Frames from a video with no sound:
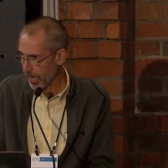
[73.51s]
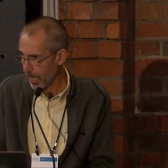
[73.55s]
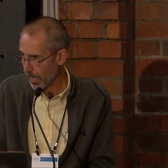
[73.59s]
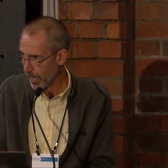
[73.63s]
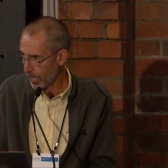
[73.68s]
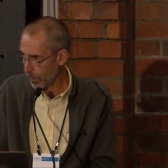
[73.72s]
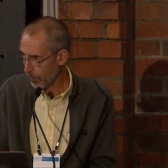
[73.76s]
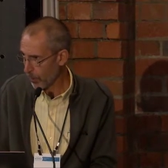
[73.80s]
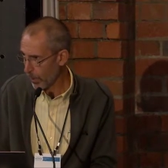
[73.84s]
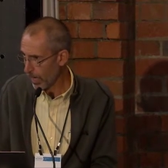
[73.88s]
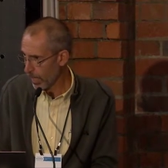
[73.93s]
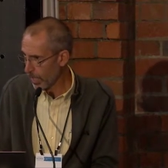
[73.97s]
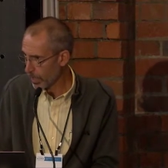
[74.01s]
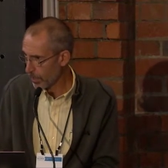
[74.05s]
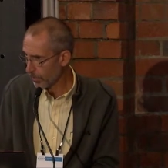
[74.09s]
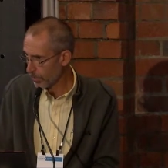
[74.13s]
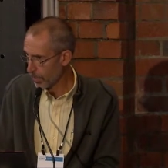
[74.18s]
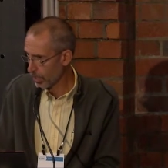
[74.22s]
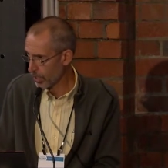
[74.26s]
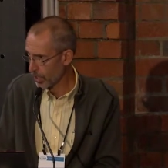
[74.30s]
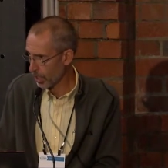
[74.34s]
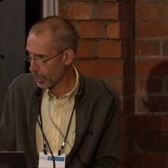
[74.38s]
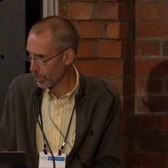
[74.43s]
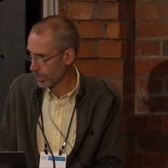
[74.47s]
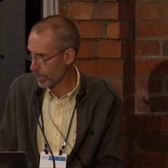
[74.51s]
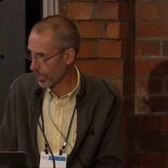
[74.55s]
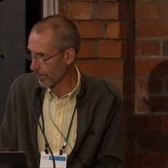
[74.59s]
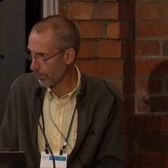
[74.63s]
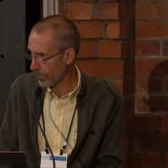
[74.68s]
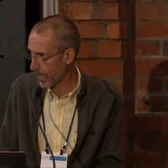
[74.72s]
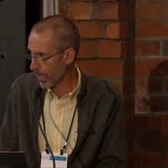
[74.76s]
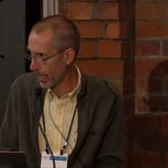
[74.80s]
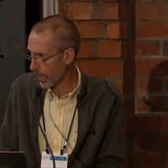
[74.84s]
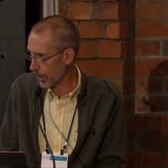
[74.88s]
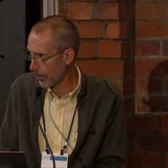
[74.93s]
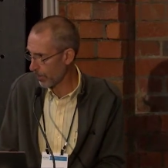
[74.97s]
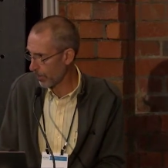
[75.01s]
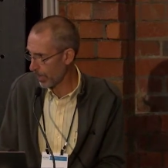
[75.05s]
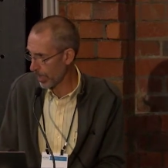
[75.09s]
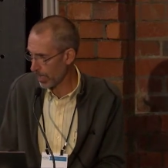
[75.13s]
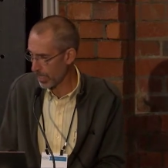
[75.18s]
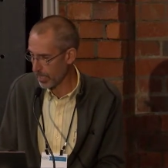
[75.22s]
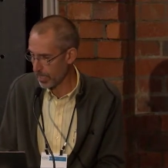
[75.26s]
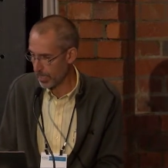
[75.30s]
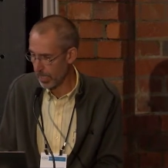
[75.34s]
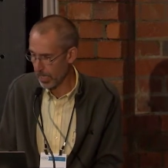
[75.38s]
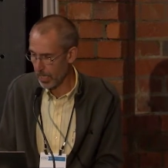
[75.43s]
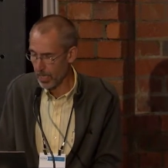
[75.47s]
in a range of decisions that have taken
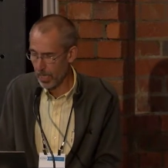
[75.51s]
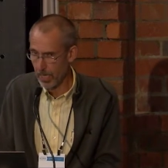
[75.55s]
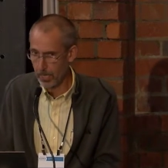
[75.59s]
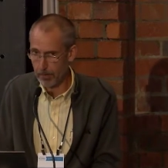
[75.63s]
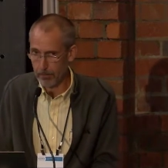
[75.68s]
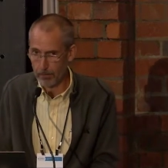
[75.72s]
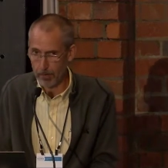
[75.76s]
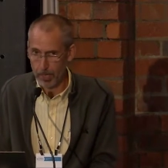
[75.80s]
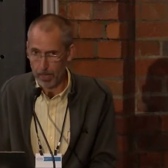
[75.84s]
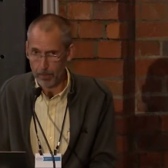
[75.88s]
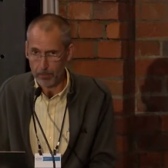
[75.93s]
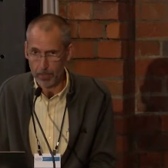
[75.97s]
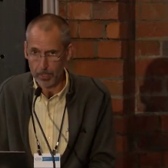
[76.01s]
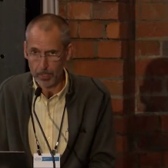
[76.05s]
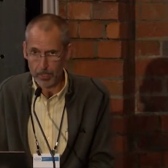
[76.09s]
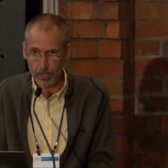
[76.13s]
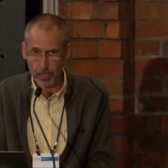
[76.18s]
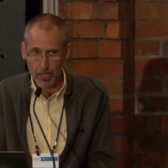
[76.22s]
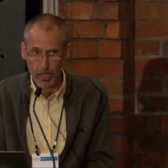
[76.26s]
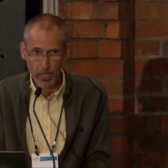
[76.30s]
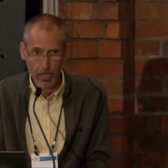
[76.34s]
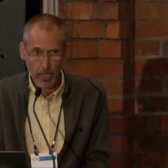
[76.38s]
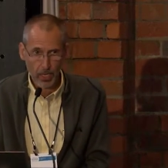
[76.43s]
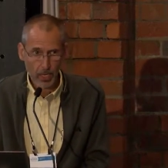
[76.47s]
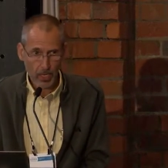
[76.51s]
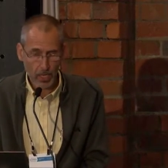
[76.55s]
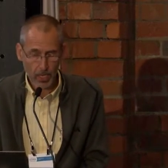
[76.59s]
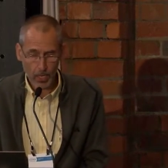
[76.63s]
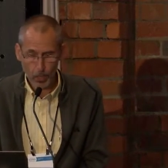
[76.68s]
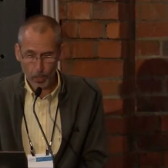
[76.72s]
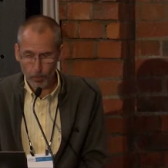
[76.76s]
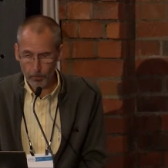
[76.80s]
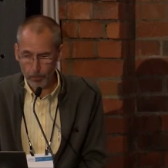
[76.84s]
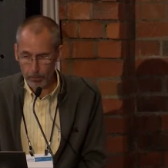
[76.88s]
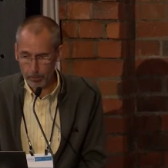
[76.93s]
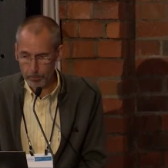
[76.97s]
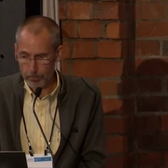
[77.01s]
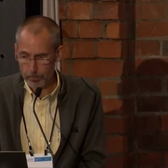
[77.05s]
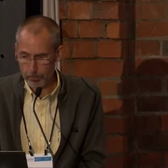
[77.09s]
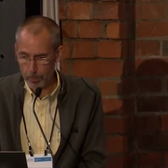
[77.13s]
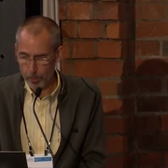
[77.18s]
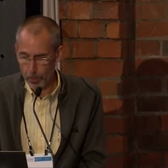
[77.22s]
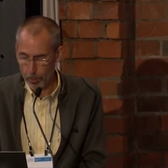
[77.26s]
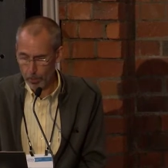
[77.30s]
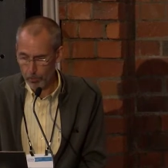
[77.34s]
place in that environment uh, over,